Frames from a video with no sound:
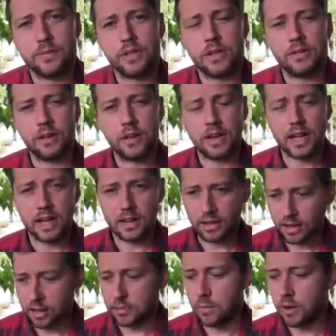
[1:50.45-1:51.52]
You've got to
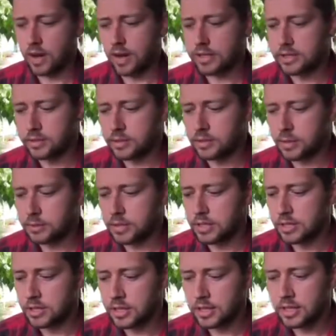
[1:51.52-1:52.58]
outline why it's a good
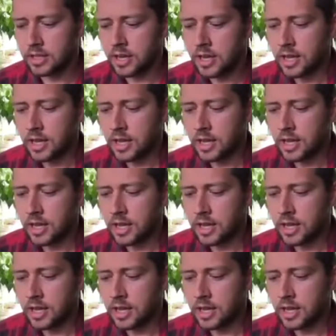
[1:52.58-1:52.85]
opportunity.